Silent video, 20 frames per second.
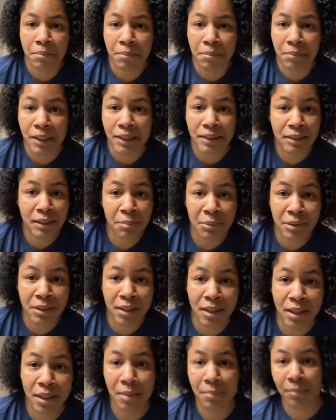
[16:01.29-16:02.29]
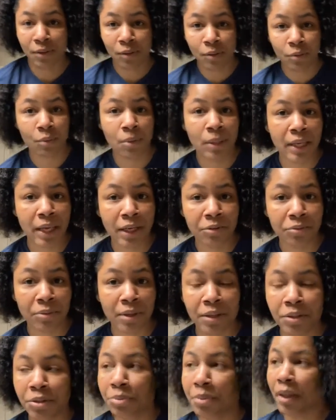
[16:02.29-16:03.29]
It's summertime. We ain't trying
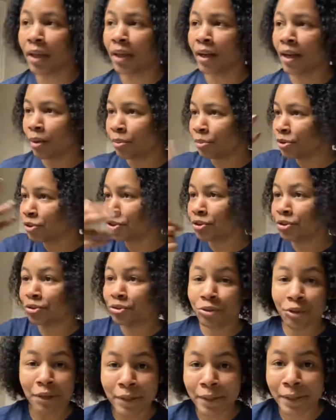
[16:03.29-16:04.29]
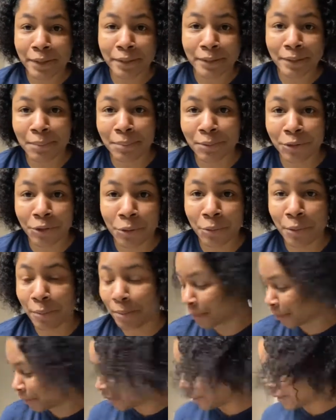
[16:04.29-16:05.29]
to do that. I was just trying to get something to throw up on
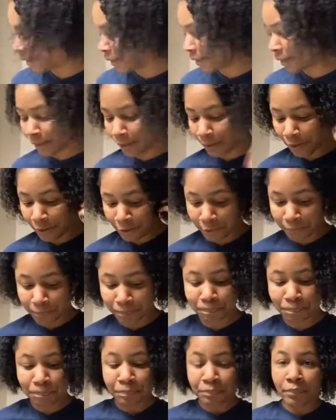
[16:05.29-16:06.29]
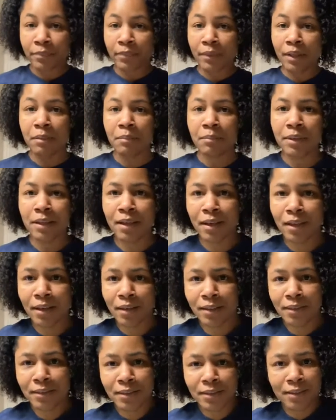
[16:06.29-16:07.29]
my head. I didn't care. But yeah,
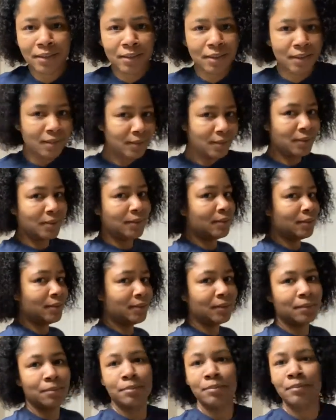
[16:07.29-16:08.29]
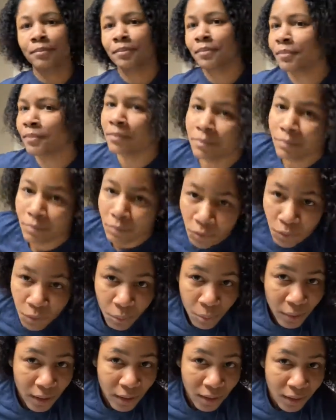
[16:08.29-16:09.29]
this is it. This is the
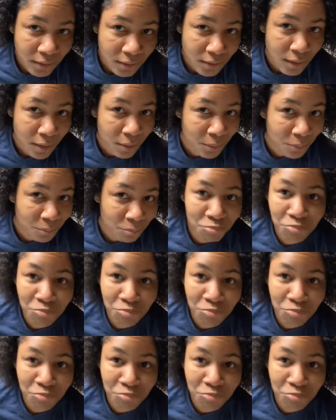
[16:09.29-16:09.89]
wig. So